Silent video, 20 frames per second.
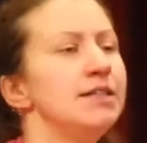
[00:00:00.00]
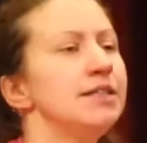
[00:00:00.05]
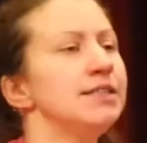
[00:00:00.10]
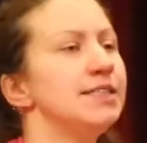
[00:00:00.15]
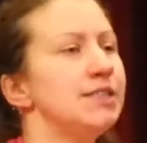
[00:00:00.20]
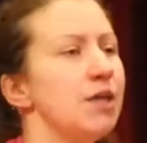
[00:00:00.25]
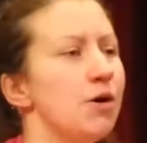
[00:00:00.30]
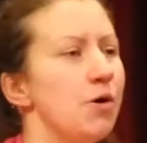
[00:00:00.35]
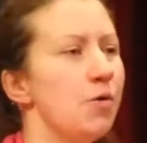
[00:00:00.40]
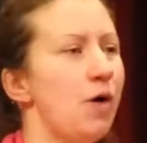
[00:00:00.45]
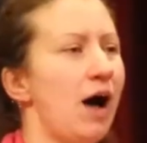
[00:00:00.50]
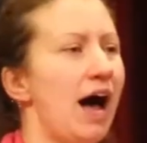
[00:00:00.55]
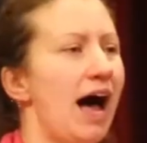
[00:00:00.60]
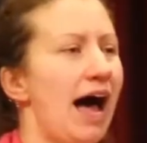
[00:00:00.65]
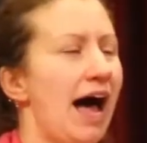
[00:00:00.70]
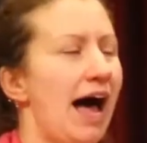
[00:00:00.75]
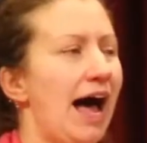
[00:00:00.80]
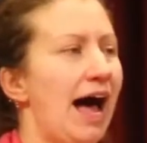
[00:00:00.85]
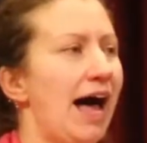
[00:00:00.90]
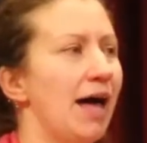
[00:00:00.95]
So
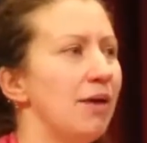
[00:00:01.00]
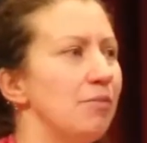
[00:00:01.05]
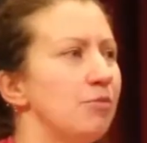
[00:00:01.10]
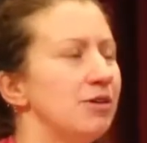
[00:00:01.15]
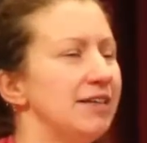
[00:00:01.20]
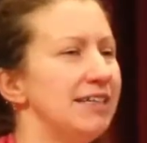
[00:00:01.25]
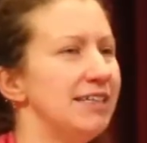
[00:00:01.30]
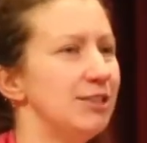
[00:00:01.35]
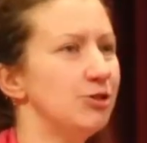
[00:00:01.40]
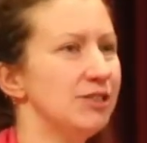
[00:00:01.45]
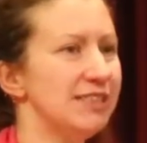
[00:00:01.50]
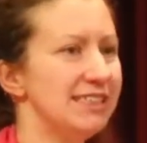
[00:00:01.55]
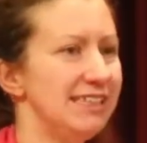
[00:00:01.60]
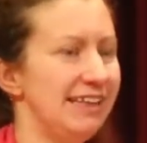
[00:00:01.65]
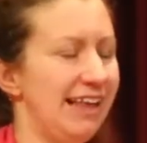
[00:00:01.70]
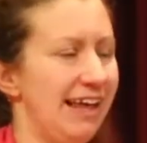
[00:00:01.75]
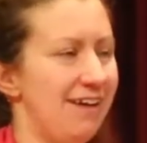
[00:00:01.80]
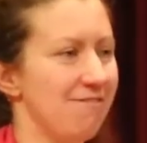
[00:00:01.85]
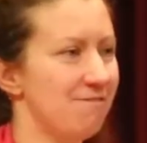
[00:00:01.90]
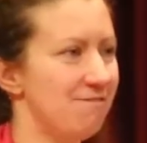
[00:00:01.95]
I'm really interested
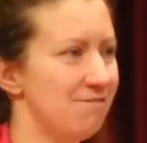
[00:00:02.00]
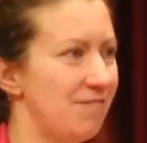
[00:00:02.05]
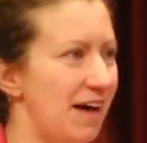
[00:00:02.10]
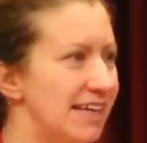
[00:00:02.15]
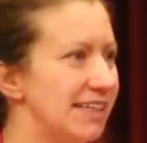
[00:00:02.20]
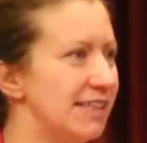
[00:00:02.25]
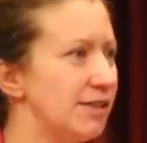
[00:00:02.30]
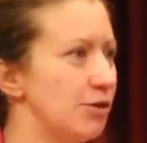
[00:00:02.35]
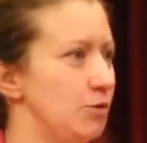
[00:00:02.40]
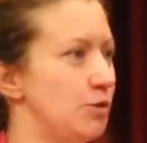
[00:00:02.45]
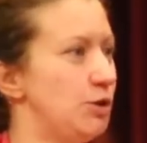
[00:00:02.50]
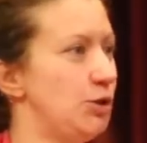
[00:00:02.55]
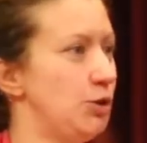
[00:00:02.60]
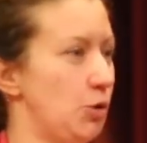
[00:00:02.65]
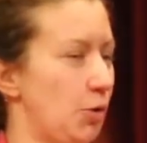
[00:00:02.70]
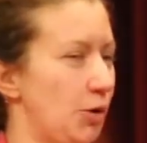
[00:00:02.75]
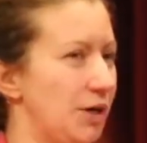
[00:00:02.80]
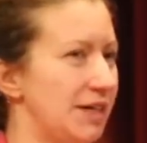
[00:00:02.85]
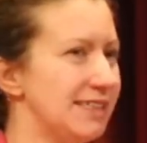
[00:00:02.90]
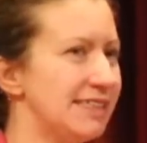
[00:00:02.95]
in like finding those
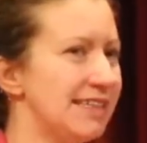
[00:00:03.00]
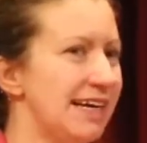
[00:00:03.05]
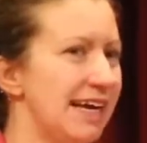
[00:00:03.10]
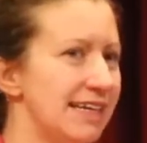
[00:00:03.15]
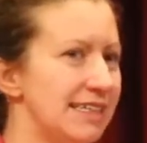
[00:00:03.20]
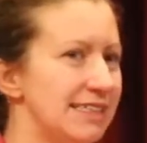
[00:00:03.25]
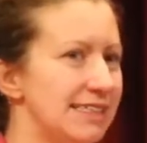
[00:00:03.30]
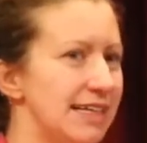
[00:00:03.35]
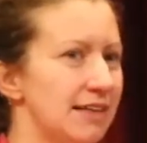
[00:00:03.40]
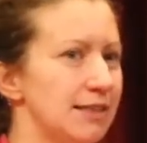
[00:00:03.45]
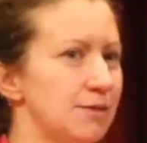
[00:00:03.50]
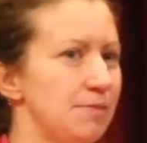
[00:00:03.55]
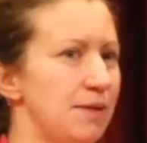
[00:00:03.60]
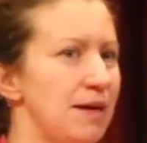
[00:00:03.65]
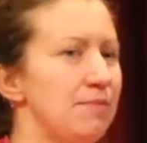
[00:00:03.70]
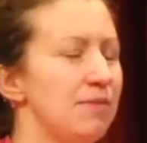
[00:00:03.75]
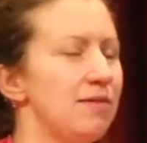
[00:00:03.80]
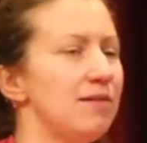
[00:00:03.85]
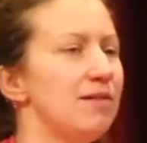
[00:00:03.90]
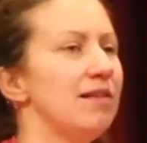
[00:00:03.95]
stories that I can tell to
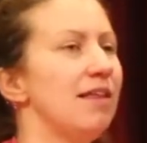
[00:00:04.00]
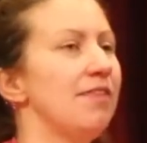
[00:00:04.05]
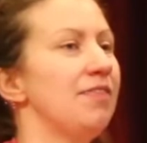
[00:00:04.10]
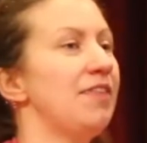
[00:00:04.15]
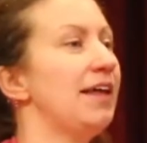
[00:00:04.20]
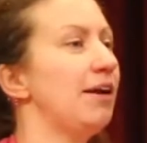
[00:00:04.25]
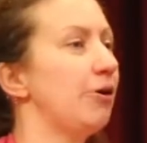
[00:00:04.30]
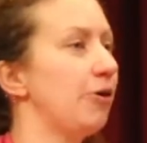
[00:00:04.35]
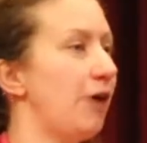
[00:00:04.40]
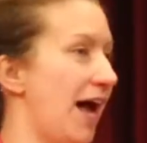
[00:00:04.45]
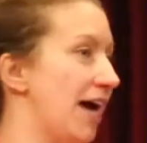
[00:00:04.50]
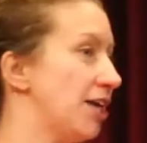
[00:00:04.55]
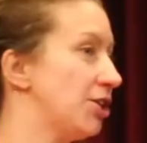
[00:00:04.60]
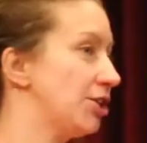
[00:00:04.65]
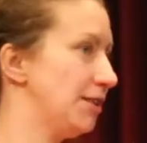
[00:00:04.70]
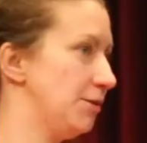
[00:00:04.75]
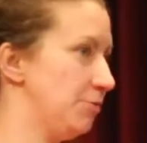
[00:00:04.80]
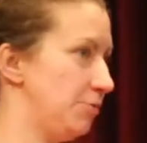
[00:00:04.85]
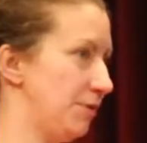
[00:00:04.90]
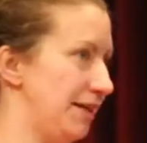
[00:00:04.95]
people that are
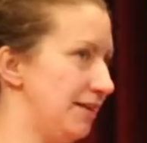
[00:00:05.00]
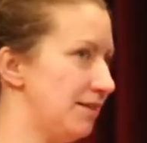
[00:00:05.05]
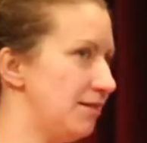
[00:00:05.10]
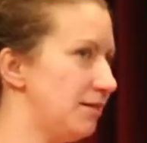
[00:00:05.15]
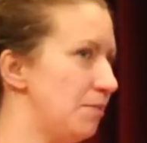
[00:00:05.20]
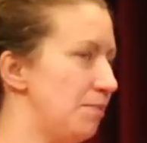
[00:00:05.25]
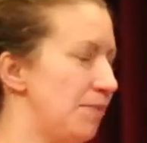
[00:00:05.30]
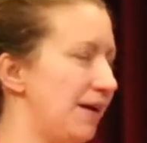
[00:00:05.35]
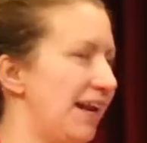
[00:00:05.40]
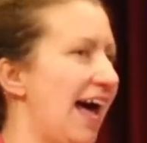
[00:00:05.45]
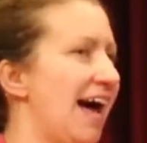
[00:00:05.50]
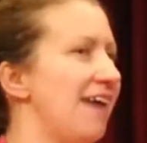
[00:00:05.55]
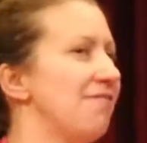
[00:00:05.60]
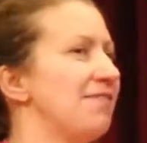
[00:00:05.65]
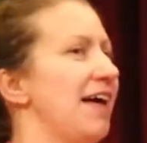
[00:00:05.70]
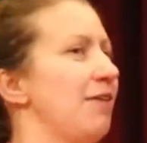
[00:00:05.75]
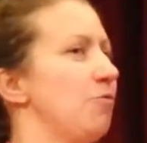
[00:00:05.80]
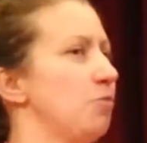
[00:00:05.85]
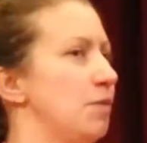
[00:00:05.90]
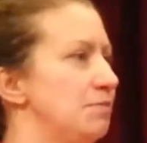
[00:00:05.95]
actually real but have
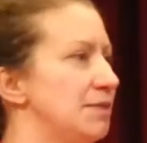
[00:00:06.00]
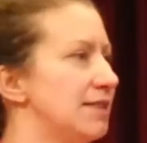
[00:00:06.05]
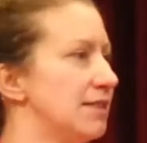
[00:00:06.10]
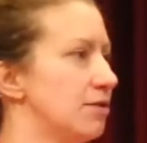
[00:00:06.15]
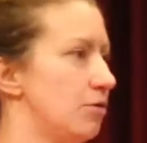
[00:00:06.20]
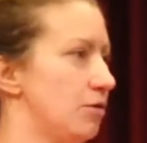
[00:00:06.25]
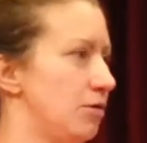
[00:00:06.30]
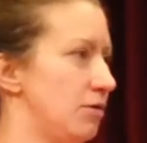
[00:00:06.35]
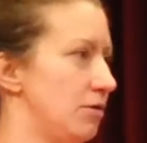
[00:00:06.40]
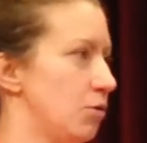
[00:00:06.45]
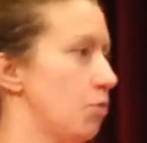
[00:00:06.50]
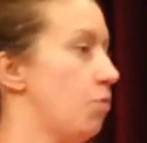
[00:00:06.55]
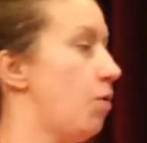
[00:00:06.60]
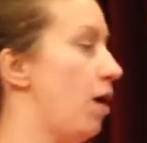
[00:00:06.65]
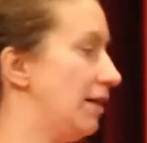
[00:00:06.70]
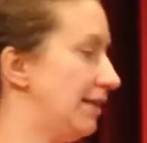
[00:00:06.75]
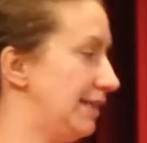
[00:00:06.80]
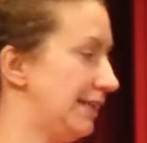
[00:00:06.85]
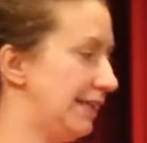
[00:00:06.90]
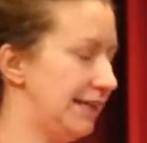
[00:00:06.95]
that whimsical
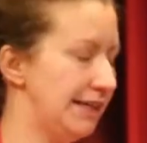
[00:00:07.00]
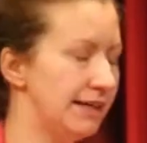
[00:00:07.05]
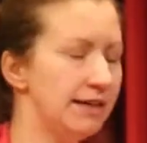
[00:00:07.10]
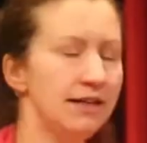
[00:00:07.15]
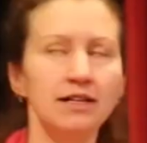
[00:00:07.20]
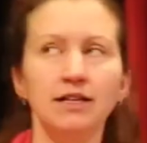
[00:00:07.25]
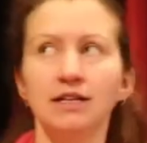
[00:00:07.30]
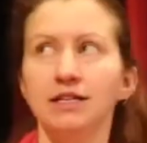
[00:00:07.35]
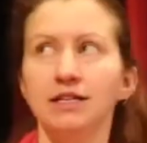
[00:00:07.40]
quality.